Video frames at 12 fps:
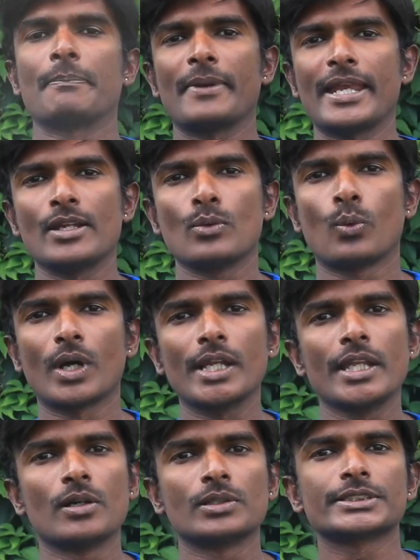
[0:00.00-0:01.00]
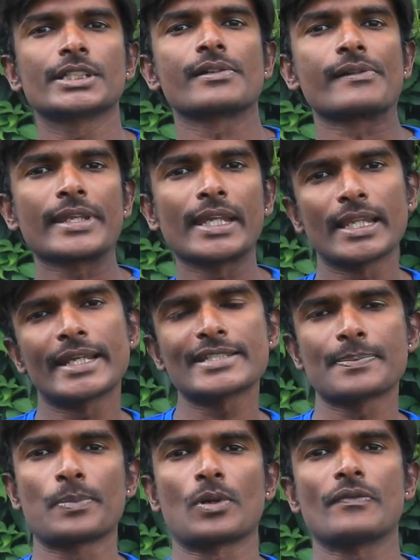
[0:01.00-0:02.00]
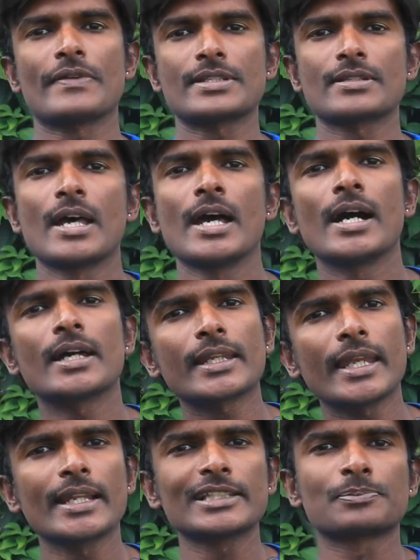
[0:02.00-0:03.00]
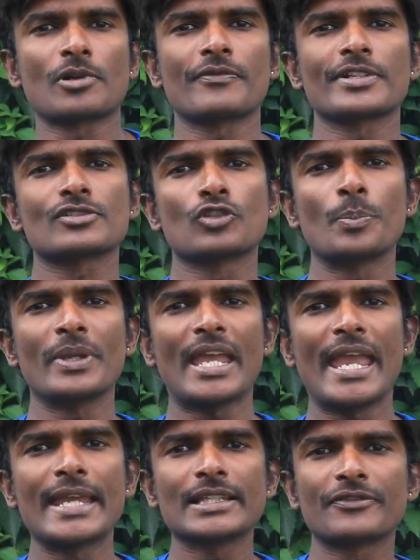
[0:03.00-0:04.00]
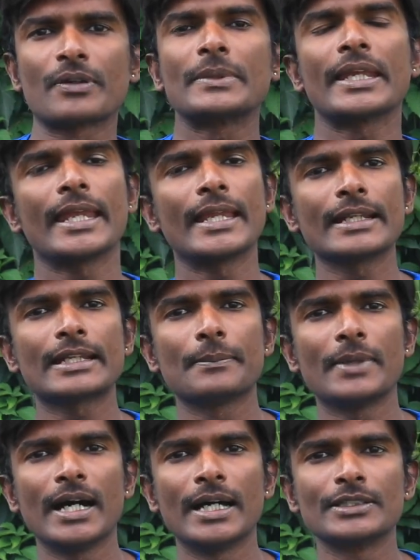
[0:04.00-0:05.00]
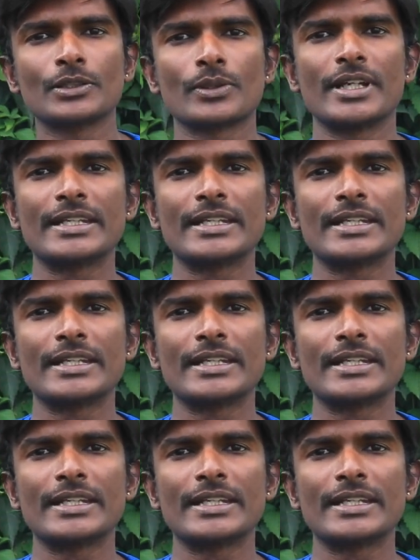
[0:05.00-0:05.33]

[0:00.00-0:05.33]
paid only on the realized profits. Realized profits could be either from the income earned through the